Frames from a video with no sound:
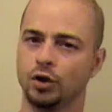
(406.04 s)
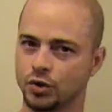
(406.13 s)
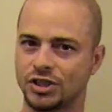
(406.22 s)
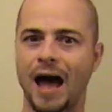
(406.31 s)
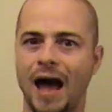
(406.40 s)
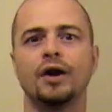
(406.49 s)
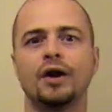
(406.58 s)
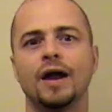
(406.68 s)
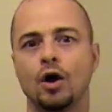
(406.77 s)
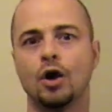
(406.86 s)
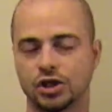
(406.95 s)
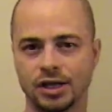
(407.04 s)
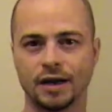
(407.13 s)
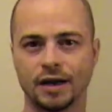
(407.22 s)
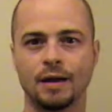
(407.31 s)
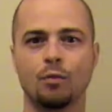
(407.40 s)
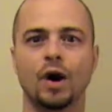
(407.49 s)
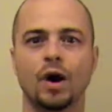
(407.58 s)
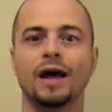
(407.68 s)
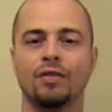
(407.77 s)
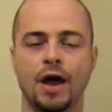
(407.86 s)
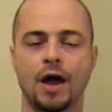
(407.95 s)
Saturday, Sunday
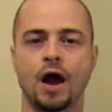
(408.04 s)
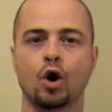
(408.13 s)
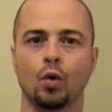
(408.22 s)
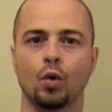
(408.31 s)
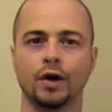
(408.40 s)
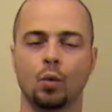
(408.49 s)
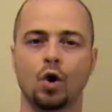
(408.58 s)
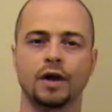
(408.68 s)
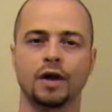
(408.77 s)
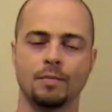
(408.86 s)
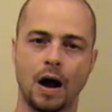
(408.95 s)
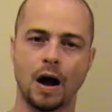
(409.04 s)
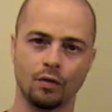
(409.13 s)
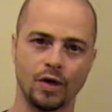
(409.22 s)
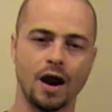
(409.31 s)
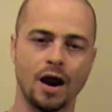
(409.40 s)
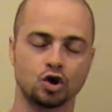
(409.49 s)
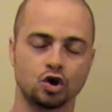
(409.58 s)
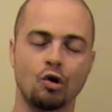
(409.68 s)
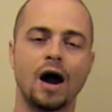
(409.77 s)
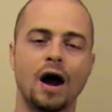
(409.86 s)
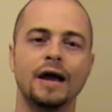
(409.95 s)
morning, they are going to work him out. They are
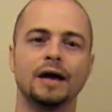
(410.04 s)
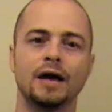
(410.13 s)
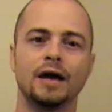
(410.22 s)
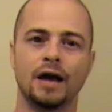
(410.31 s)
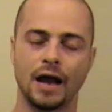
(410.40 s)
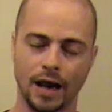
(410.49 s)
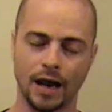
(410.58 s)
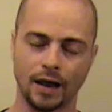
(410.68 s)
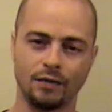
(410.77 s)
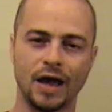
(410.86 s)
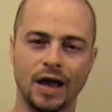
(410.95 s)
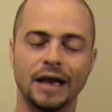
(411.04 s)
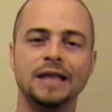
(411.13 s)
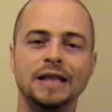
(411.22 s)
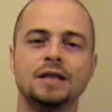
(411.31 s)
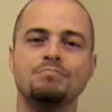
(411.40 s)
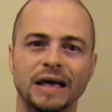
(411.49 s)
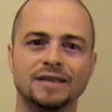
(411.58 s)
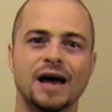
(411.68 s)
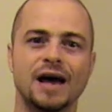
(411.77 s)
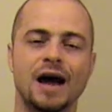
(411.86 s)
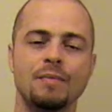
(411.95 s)
trying, and in the
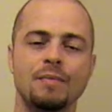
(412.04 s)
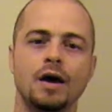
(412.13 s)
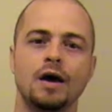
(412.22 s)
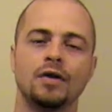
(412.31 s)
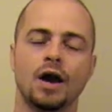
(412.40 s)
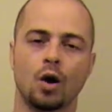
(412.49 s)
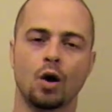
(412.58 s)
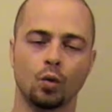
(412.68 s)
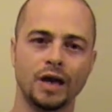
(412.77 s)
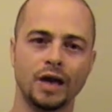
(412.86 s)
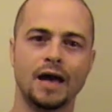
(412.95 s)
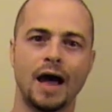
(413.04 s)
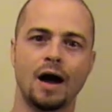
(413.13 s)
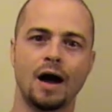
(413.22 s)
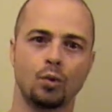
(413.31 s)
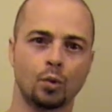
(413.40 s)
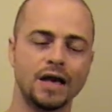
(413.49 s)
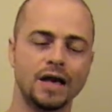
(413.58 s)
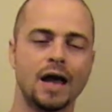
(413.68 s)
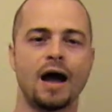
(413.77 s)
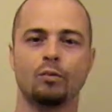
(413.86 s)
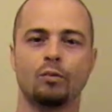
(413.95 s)
meantime, they are
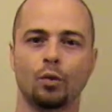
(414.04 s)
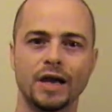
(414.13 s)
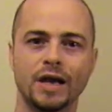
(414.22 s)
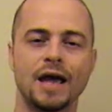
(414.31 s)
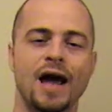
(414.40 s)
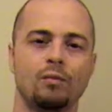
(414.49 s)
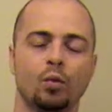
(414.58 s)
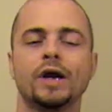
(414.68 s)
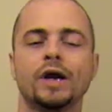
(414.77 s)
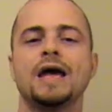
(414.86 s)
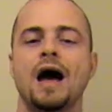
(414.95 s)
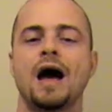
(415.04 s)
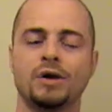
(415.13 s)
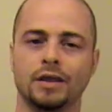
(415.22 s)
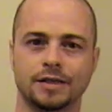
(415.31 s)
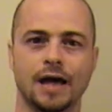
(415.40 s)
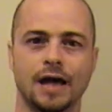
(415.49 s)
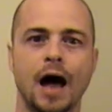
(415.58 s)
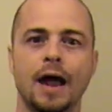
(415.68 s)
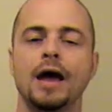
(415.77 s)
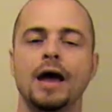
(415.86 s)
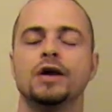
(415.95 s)
rehabbing this
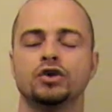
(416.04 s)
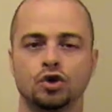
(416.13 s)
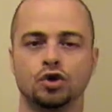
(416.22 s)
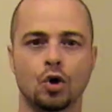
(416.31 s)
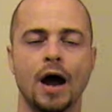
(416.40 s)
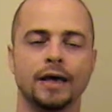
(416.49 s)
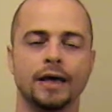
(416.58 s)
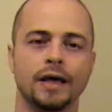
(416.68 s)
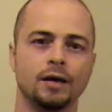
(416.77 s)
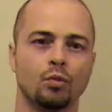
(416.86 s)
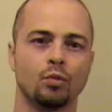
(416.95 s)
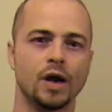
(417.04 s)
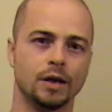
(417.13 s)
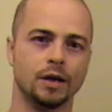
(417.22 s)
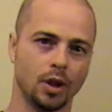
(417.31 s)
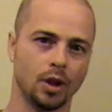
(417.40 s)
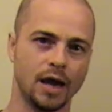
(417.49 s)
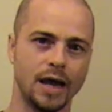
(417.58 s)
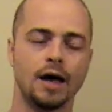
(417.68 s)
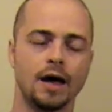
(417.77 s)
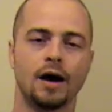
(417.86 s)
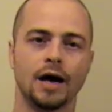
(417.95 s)
guy to try to get him ready to play
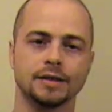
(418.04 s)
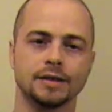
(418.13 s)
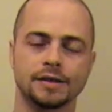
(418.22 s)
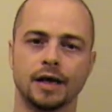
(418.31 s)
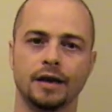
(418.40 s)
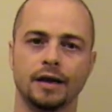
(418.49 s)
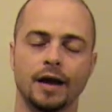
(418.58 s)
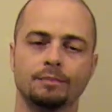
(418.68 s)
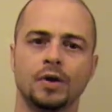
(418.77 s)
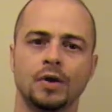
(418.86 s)
on Sunday.